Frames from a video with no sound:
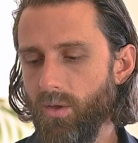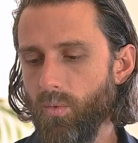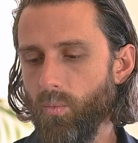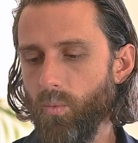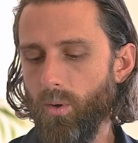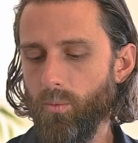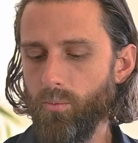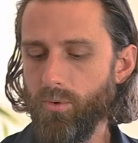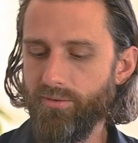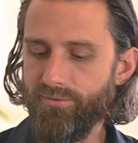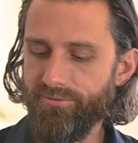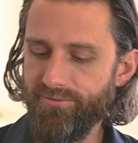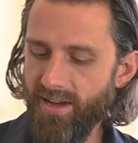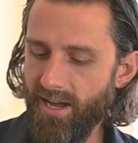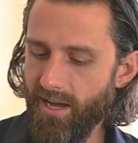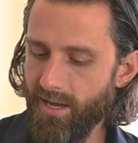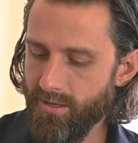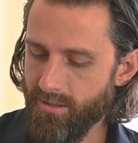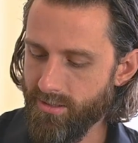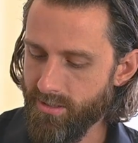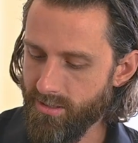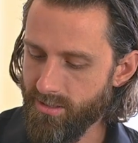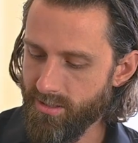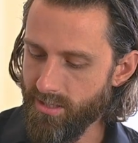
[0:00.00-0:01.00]
What we
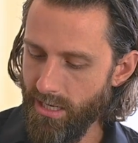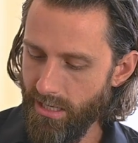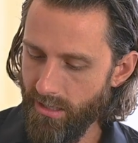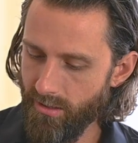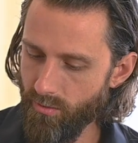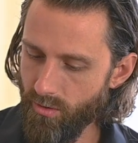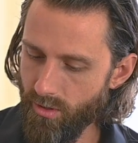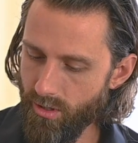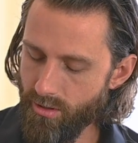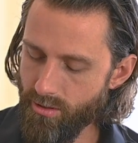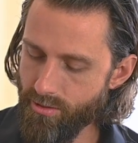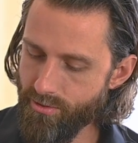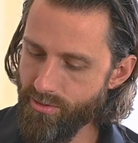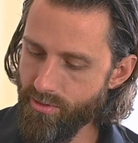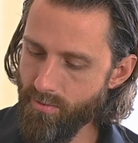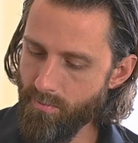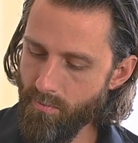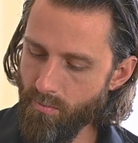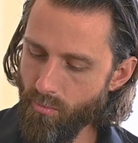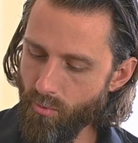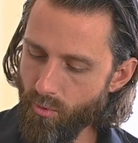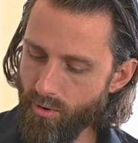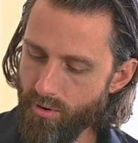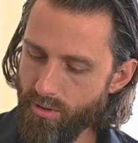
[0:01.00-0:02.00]
find is that the
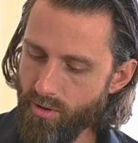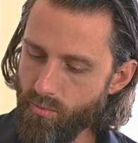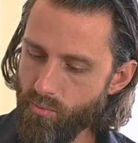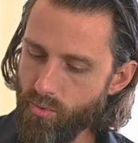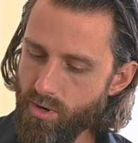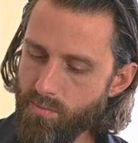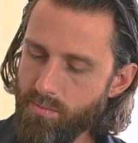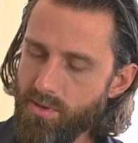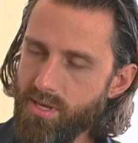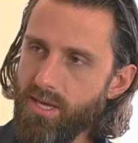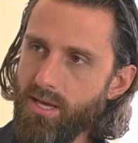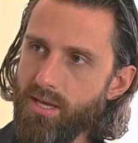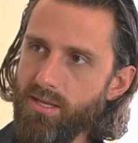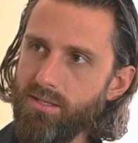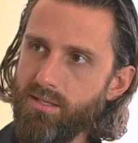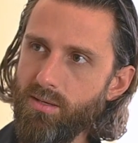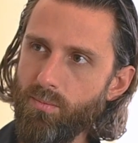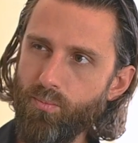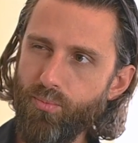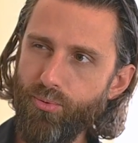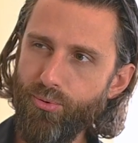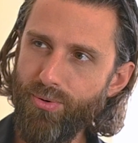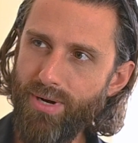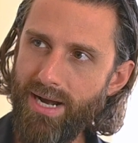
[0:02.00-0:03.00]
more that we begin to
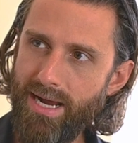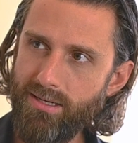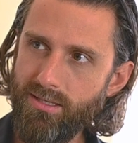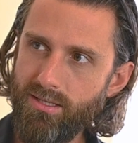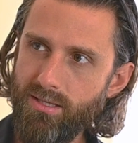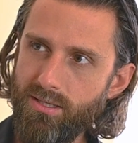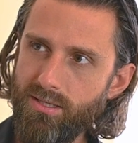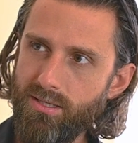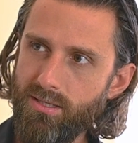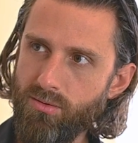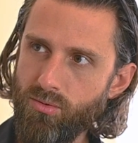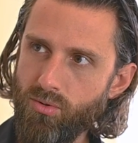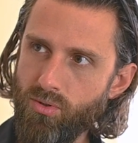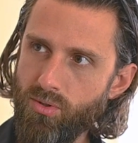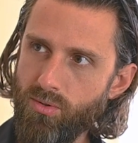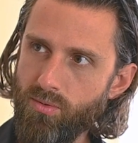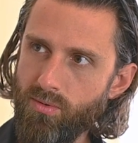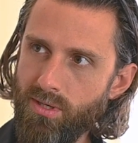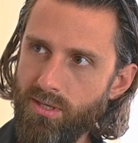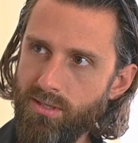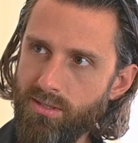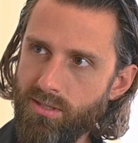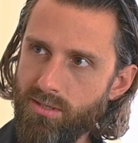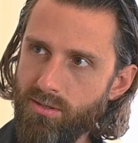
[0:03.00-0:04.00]
practice and
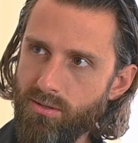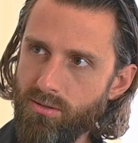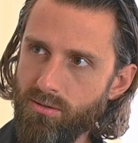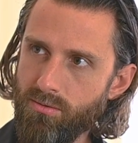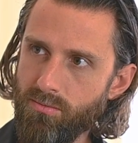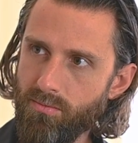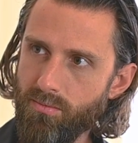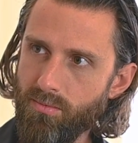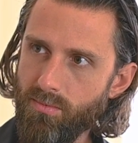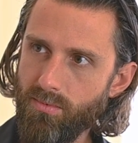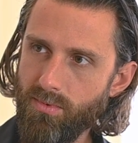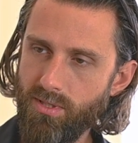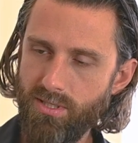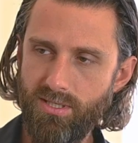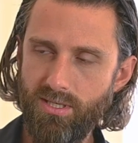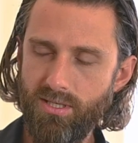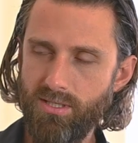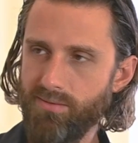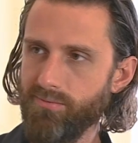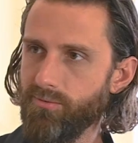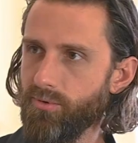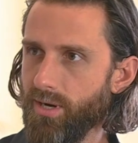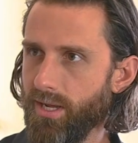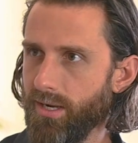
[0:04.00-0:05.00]
tune into the
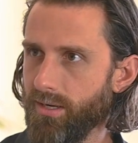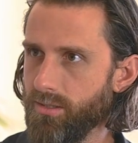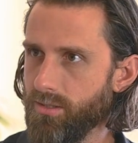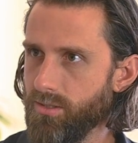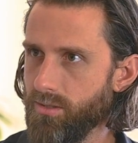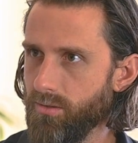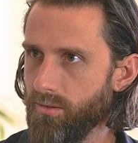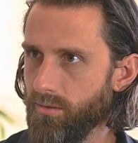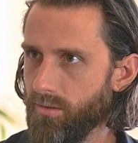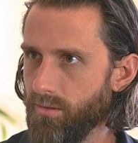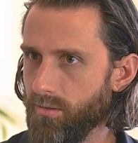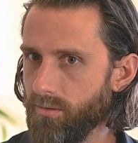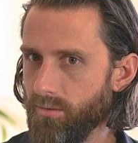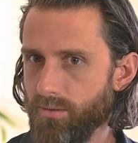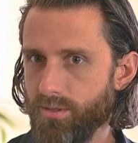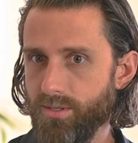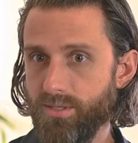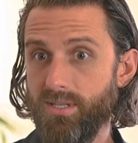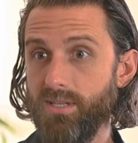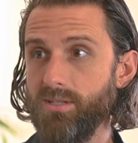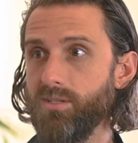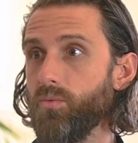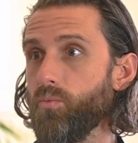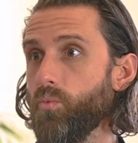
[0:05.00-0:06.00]
sense of gratitude or the
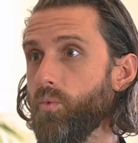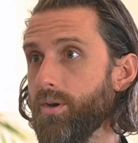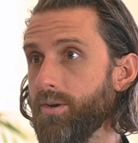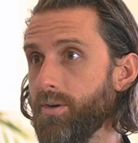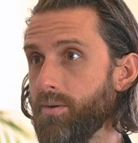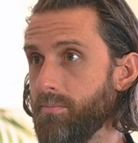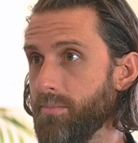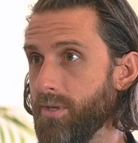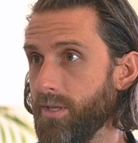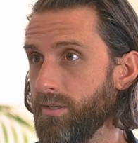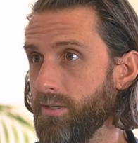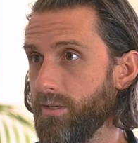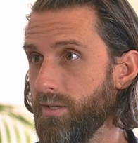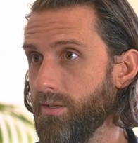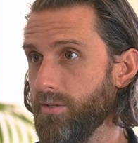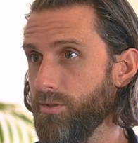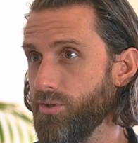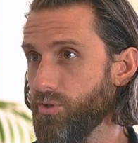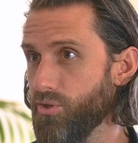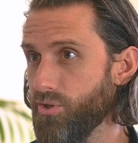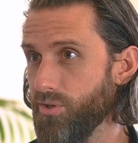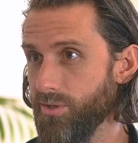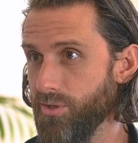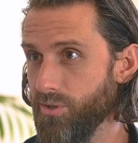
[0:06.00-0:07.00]
sense of wonderment
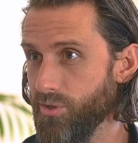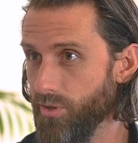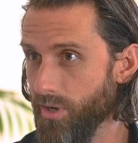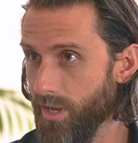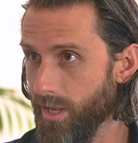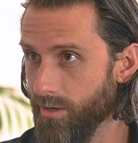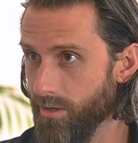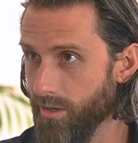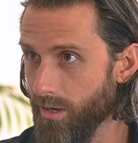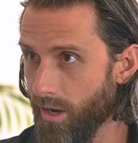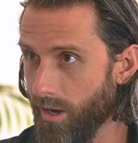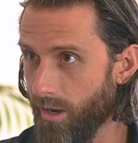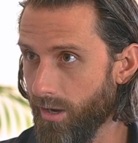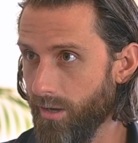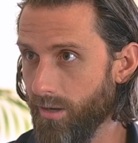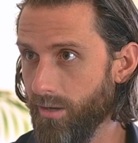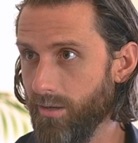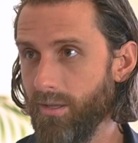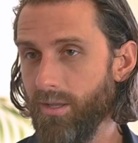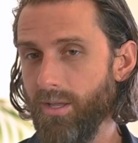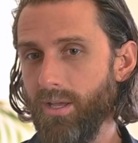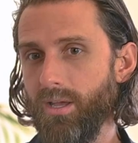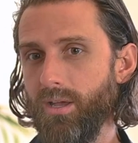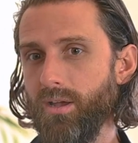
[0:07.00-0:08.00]
and
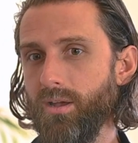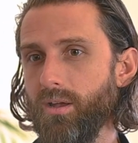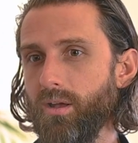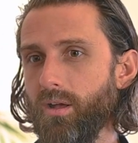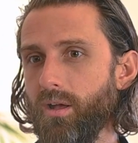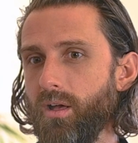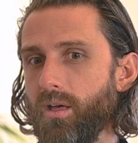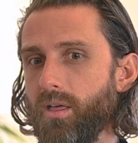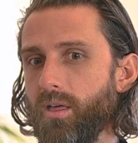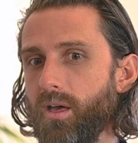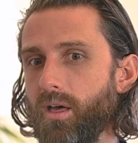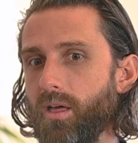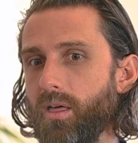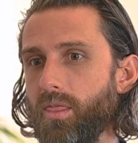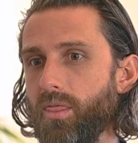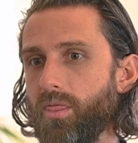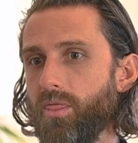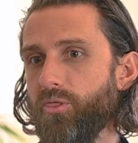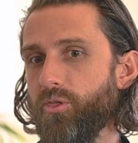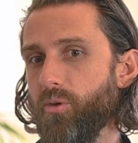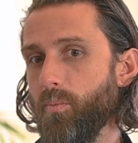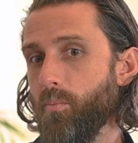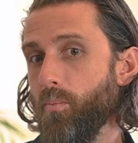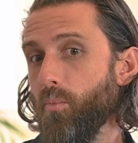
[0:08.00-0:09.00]
awe,
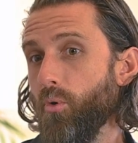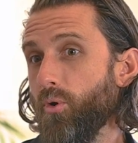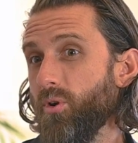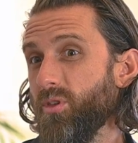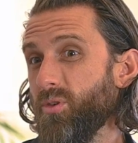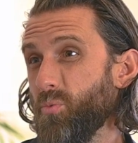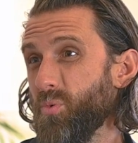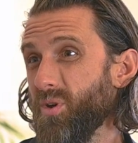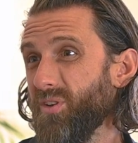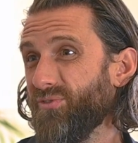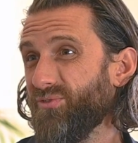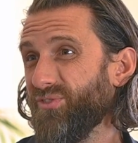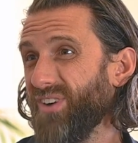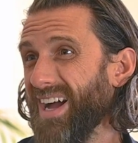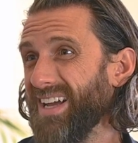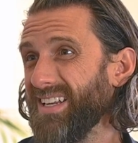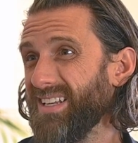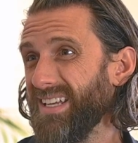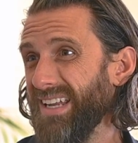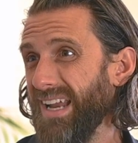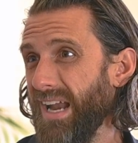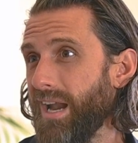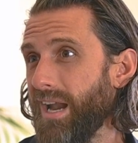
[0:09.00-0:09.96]
the more that we find it